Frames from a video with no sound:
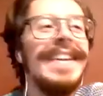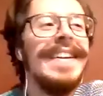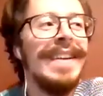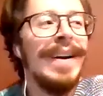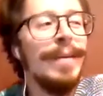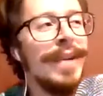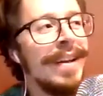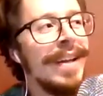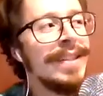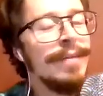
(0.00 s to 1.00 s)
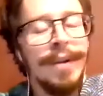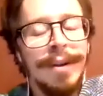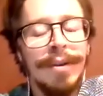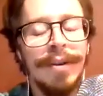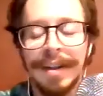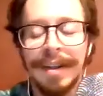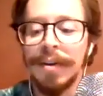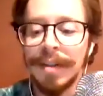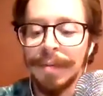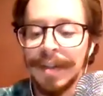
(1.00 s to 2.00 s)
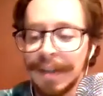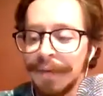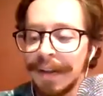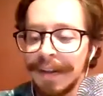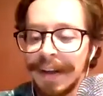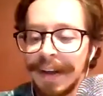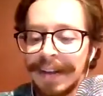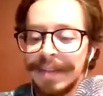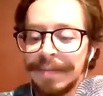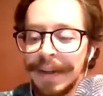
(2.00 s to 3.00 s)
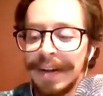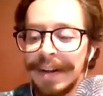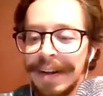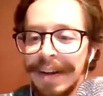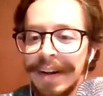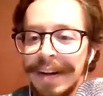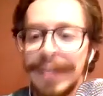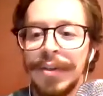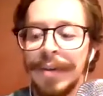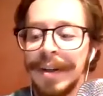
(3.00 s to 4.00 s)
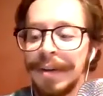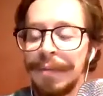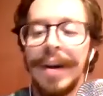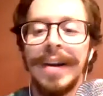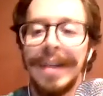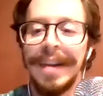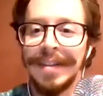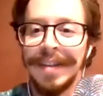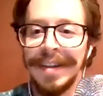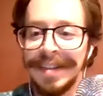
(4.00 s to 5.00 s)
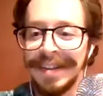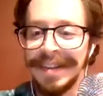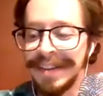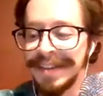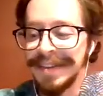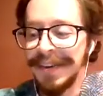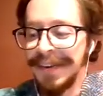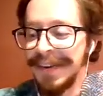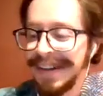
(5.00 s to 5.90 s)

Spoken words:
Yeah, I mean, I guess if we do look at the curse specifically, it has been an injury or fight cancellation thing. So,